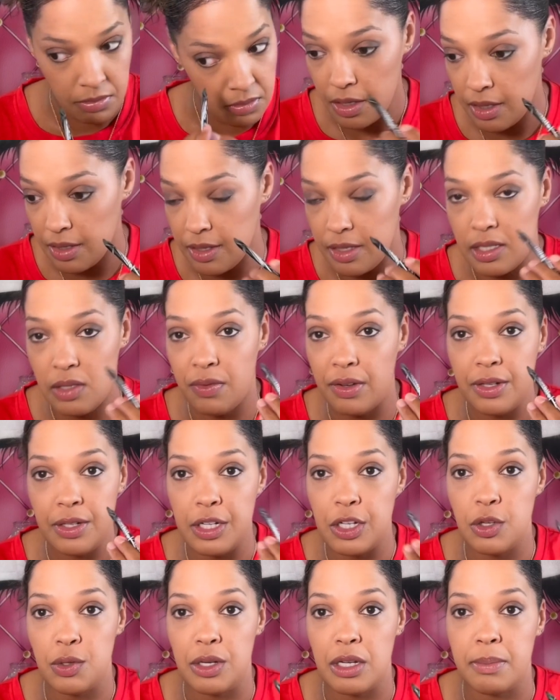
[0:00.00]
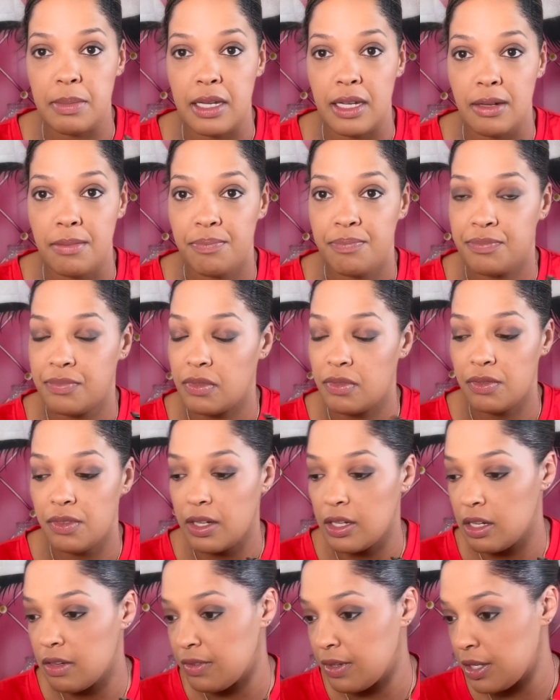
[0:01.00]
And it's very creamy,
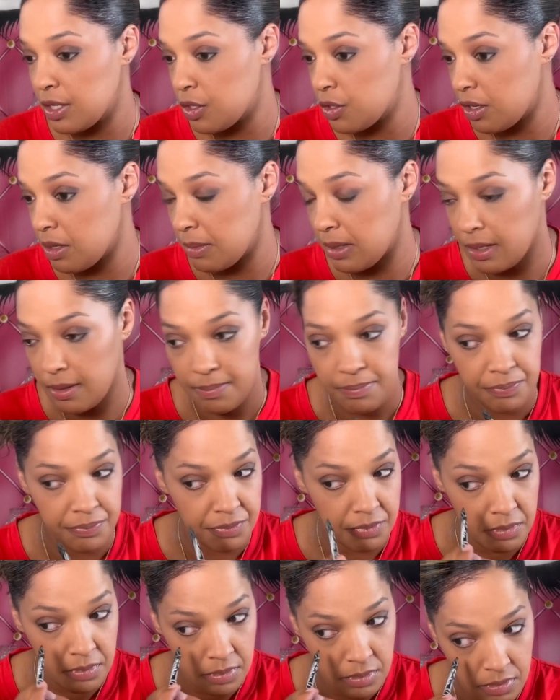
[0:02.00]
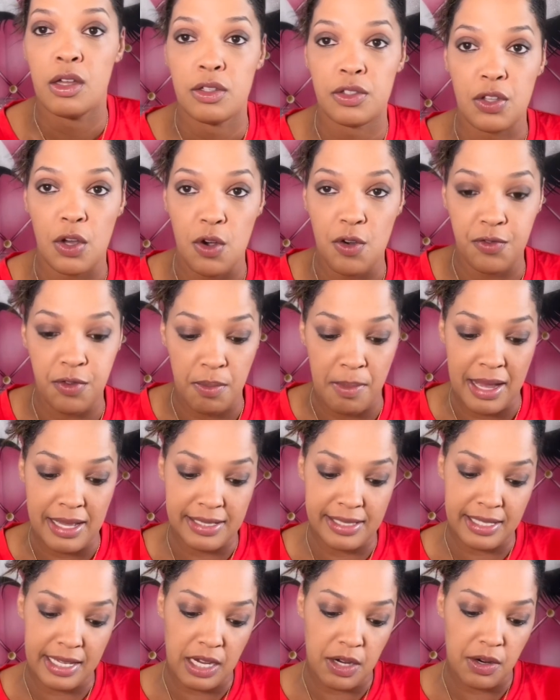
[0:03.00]
very, very creamy. So for
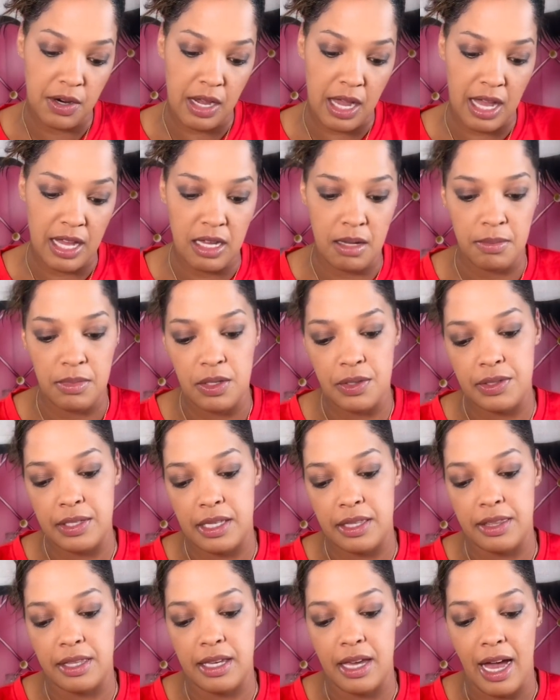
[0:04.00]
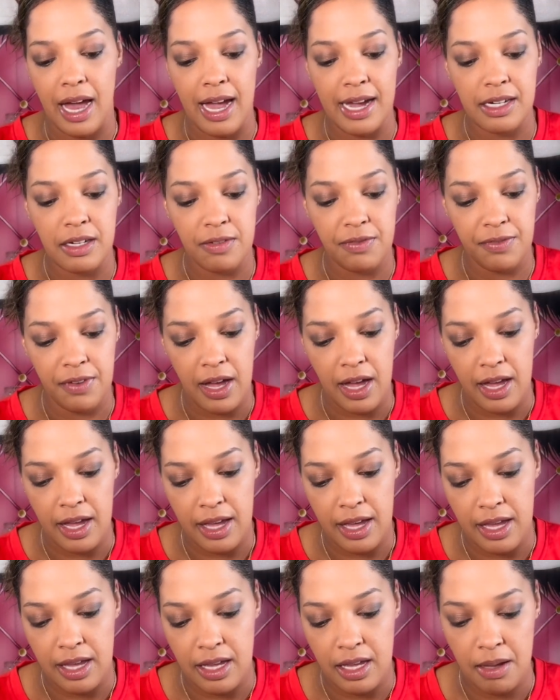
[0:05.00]
mascara, I am using the I
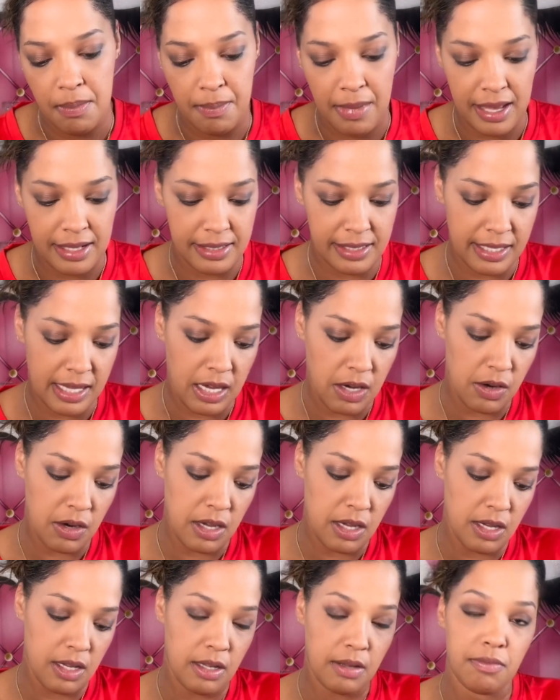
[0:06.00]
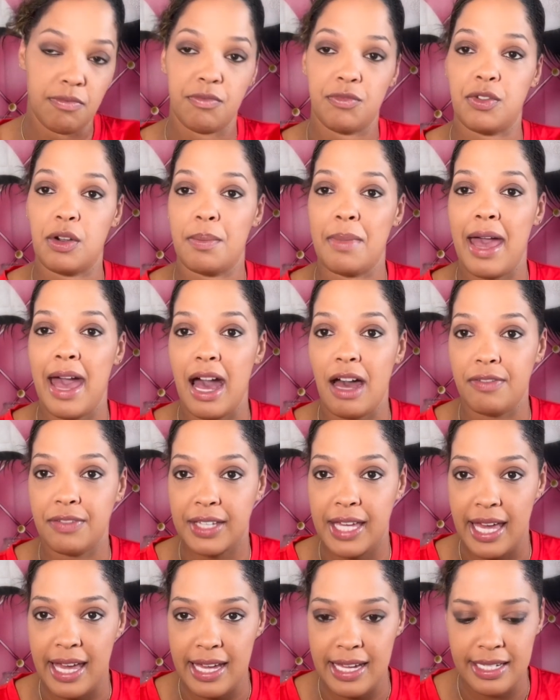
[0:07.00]
Defy mascara from Half
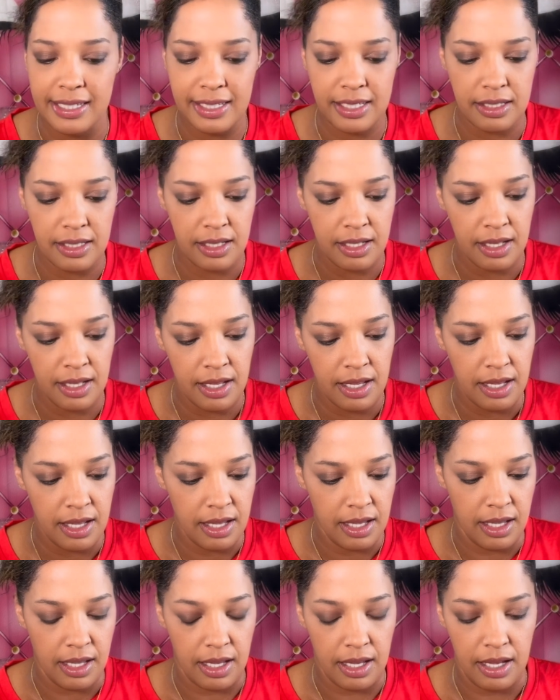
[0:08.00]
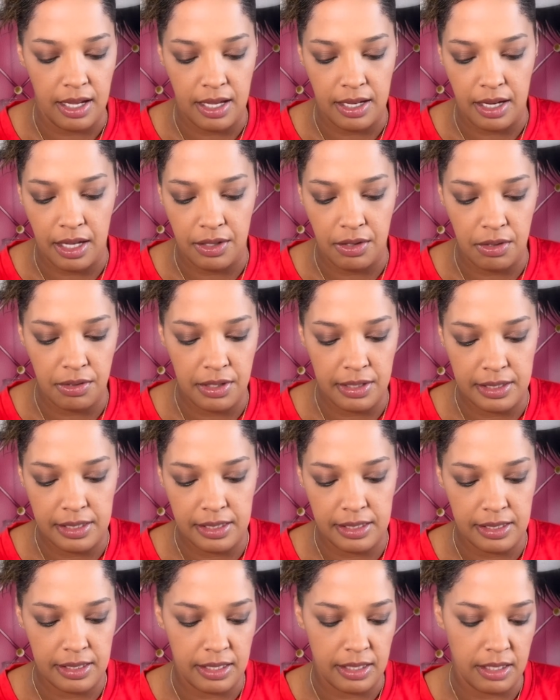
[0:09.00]
Caked. And I know this
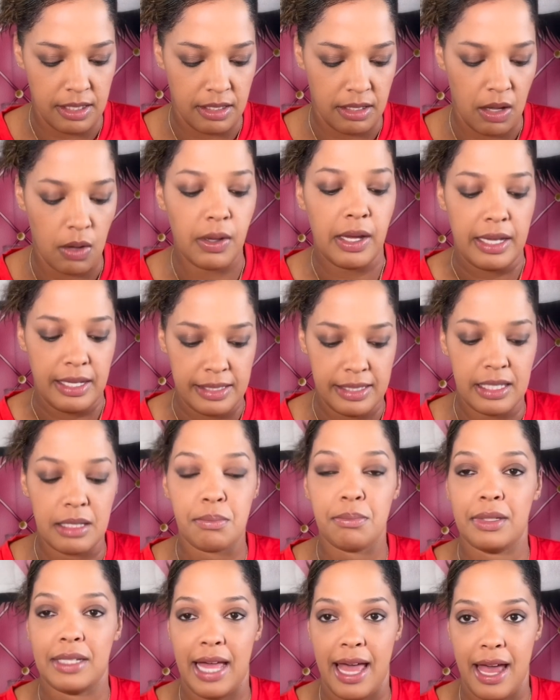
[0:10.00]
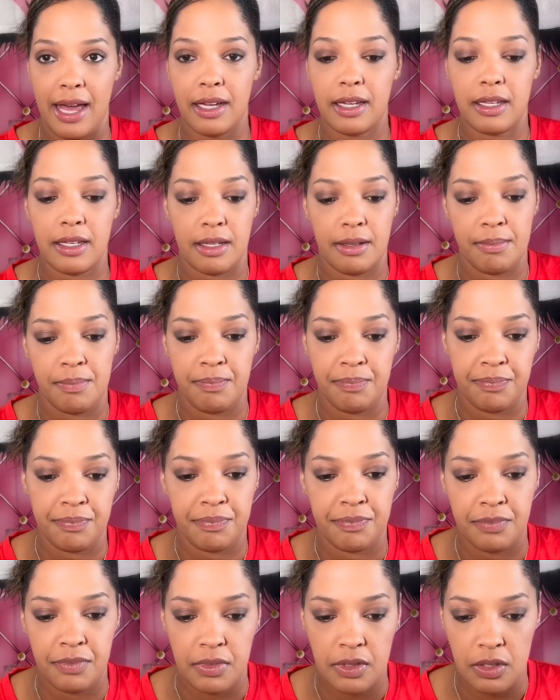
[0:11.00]
is in, okay, it's in black.
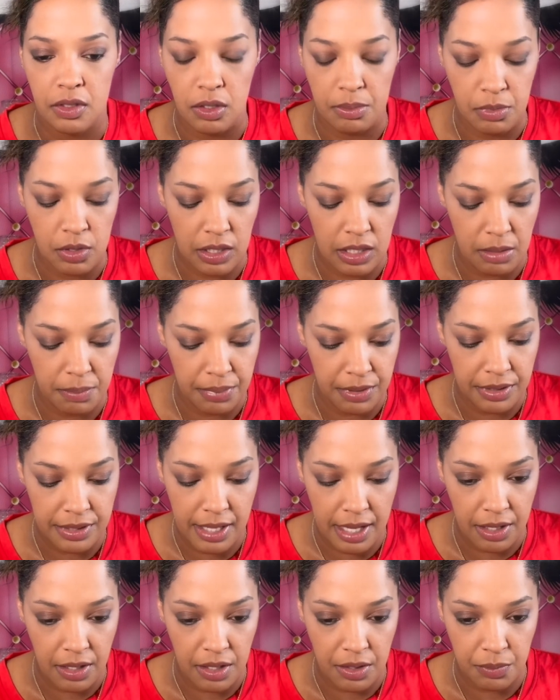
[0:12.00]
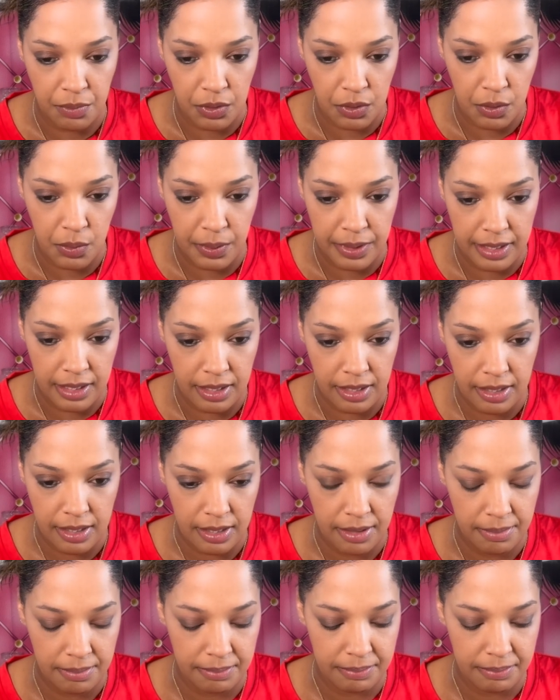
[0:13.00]
So I'm just gonna put that on real quick.